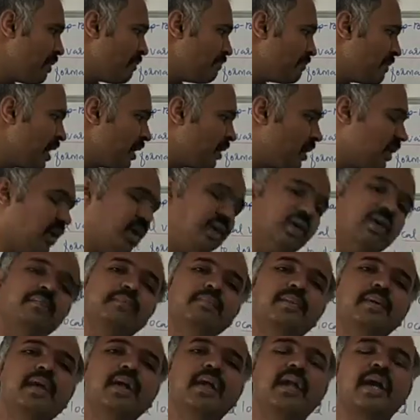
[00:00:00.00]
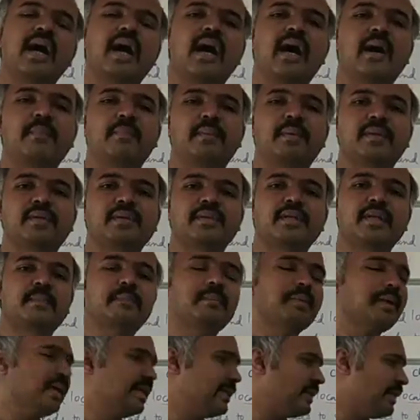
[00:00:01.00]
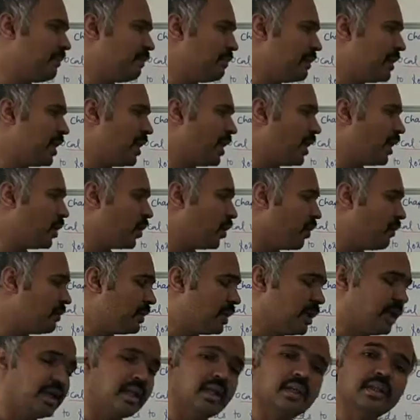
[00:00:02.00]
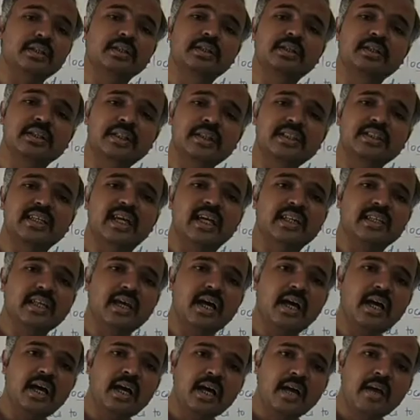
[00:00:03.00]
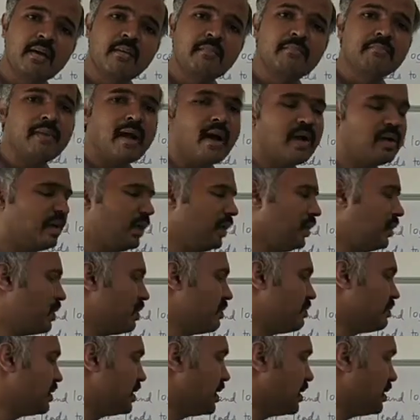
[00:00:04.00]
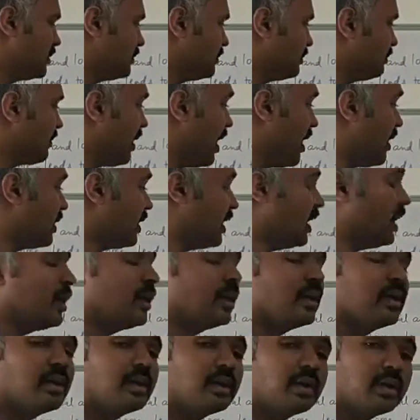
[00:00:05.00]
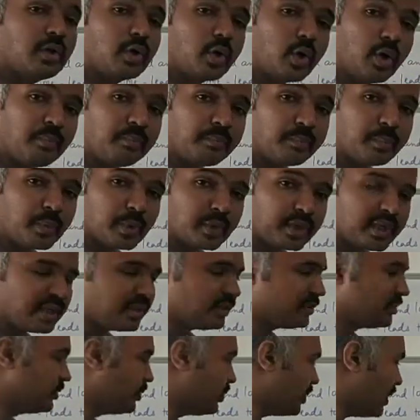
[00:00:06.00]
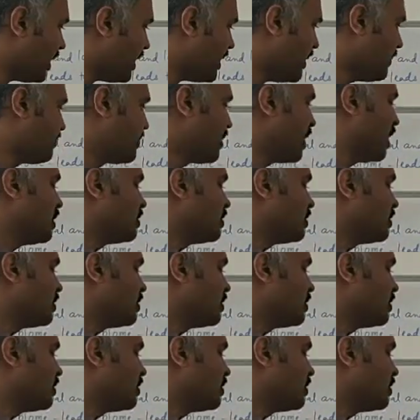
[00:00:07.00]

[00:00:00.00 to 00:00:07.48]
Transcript: Biotic component are pathogen, parasite, predator, competitor. These are the biotic components. Okay.